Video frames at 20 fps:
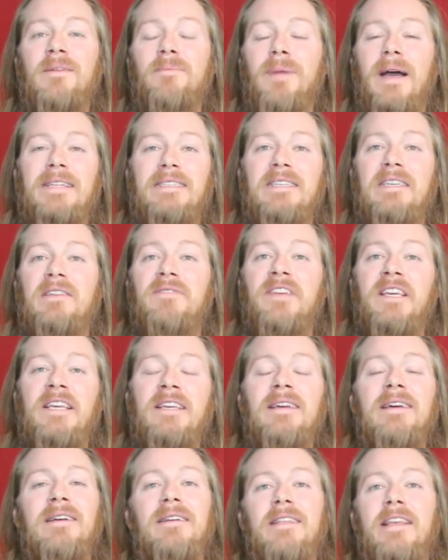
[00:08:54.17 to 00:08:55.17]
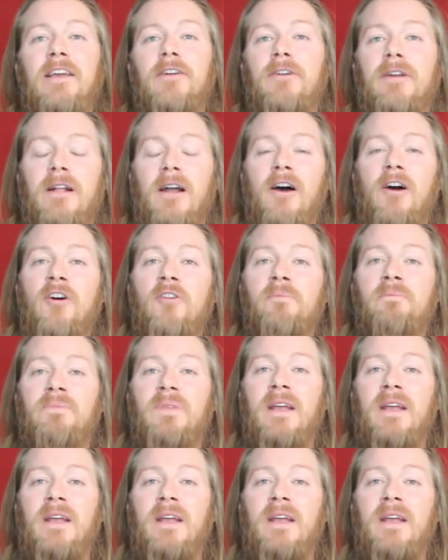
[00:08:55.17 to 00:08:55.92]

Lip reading: my TV here at home.